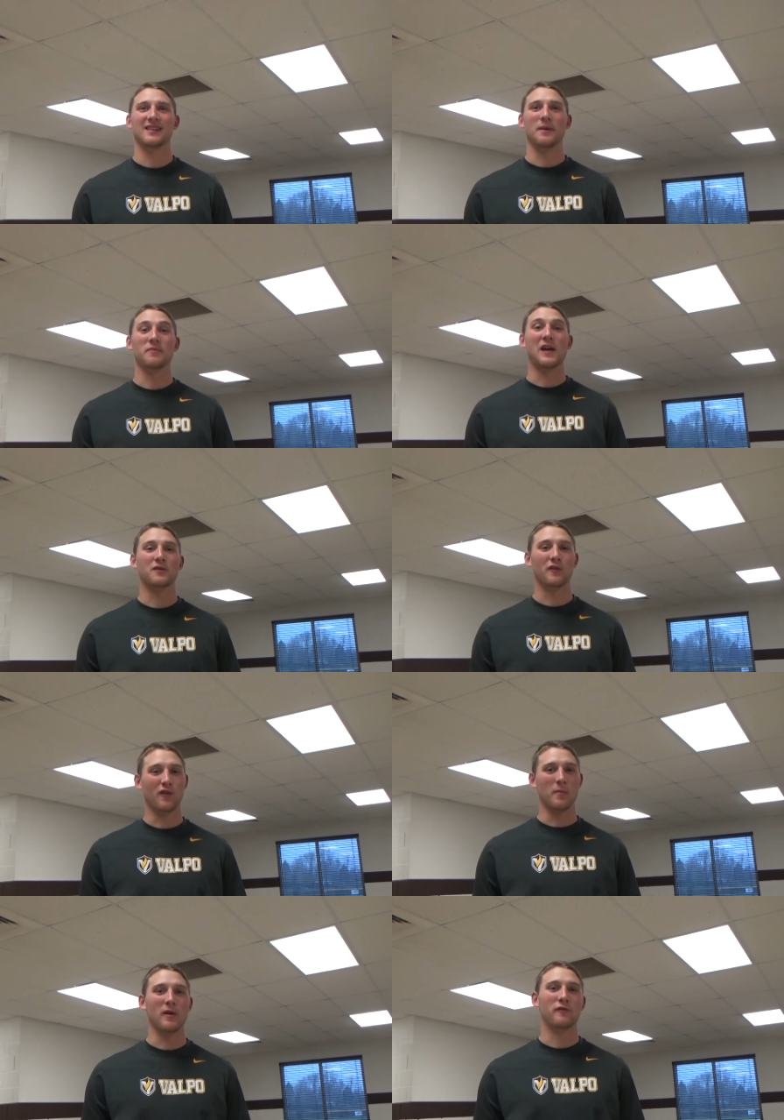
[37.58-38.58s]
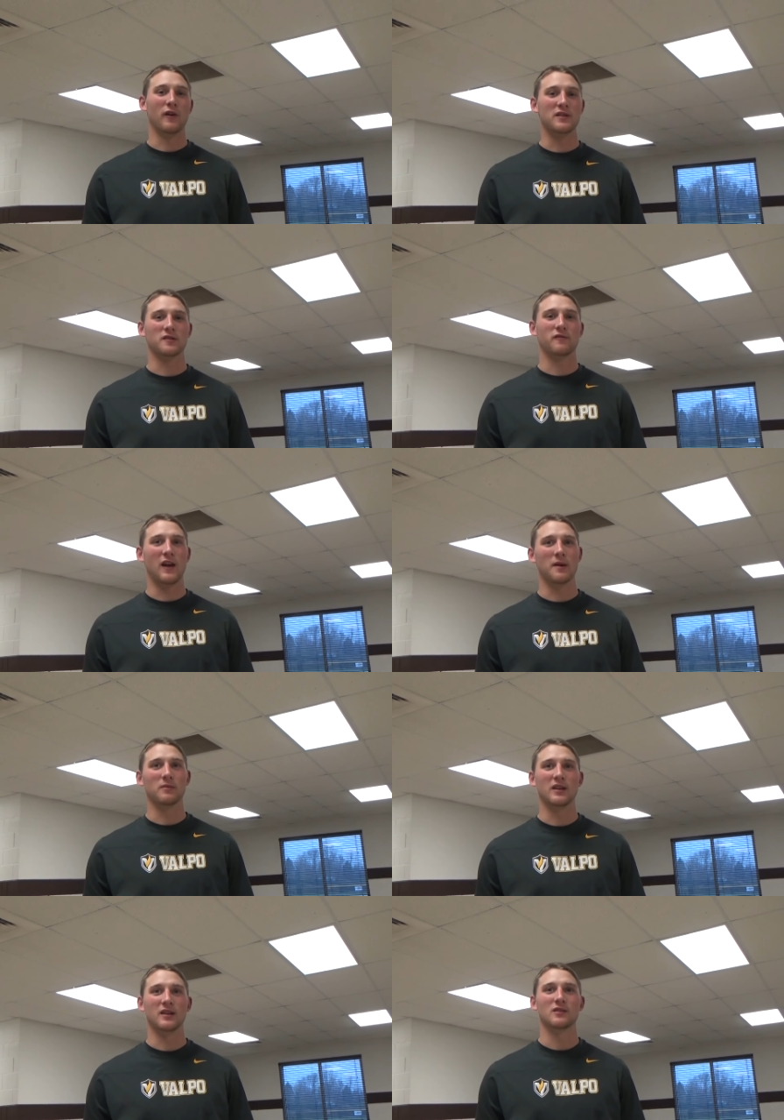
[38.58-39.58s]
I'm thankful for all my friends and
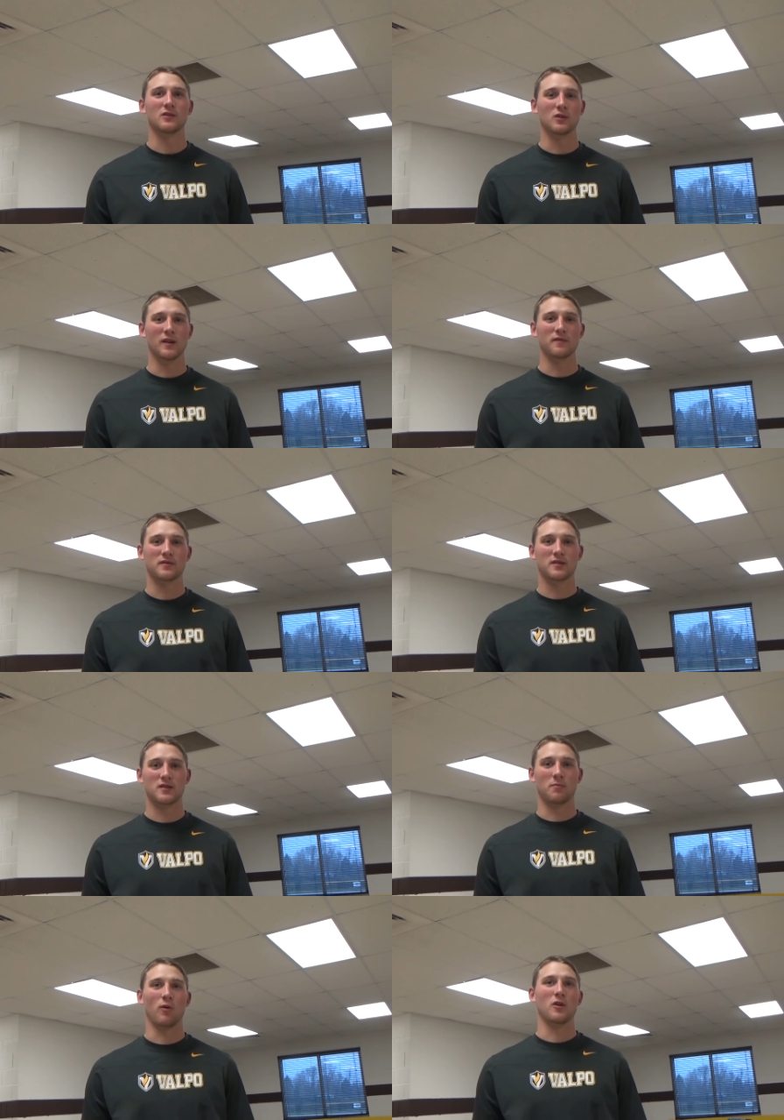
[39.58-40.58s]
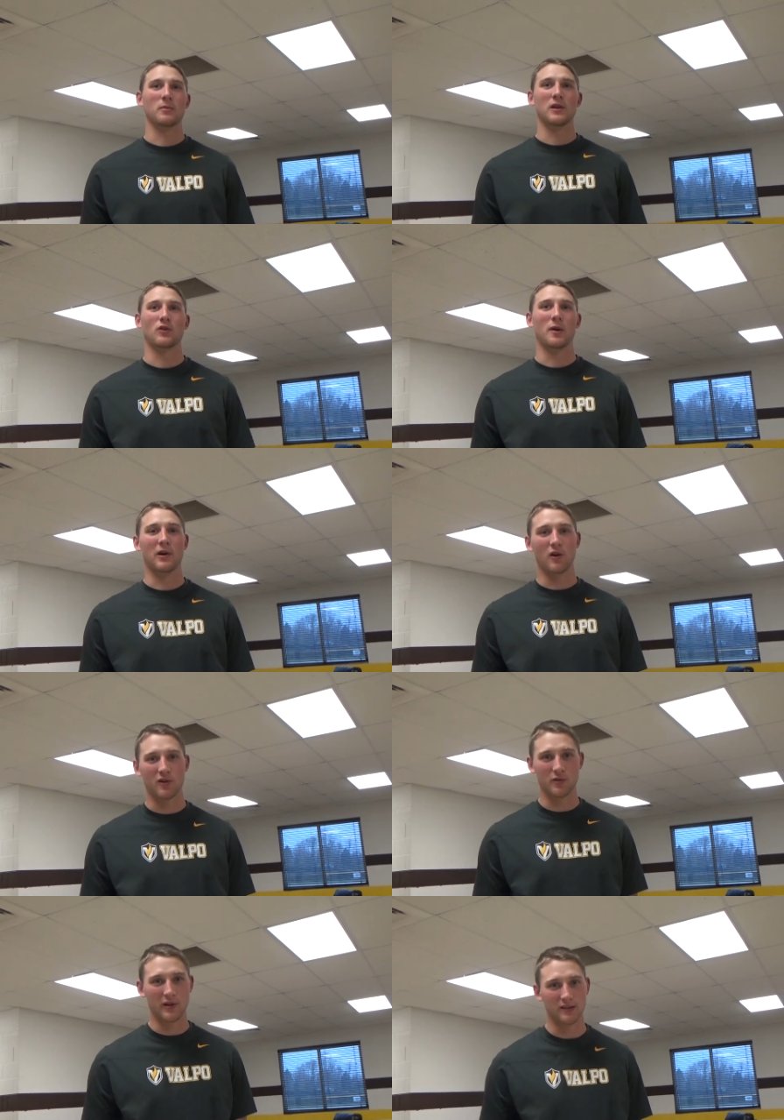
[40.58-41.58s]
family who have supported me throughout my
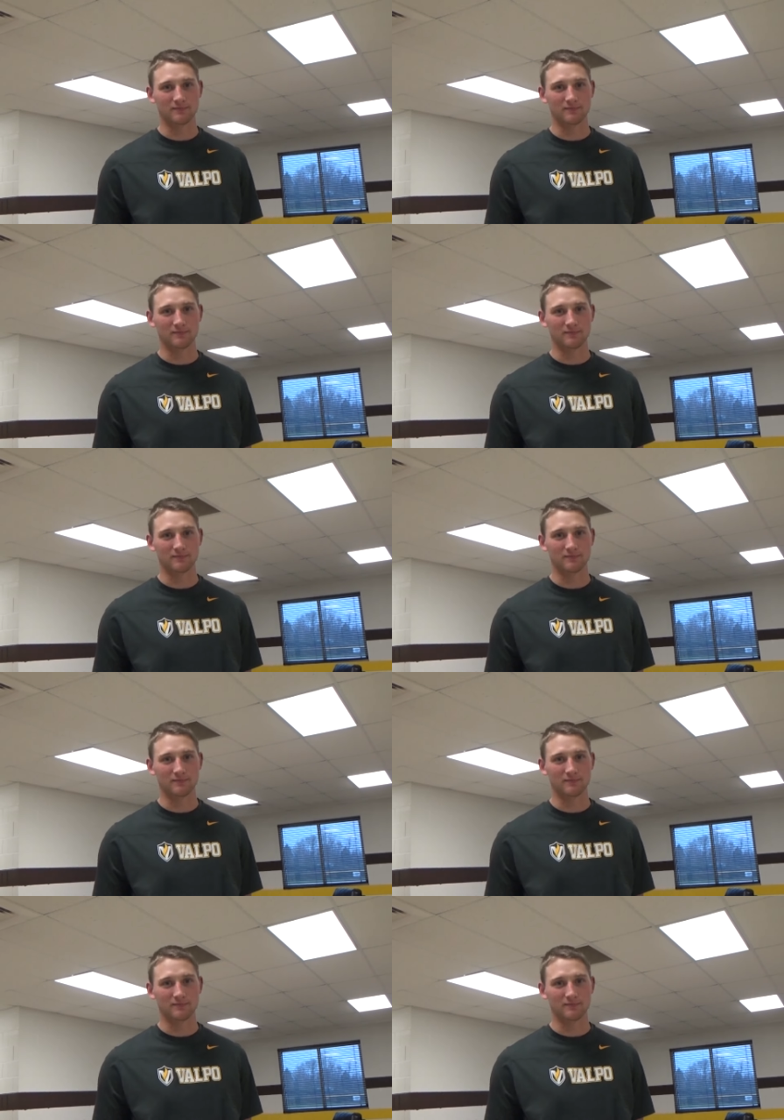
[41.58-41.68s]
whole career.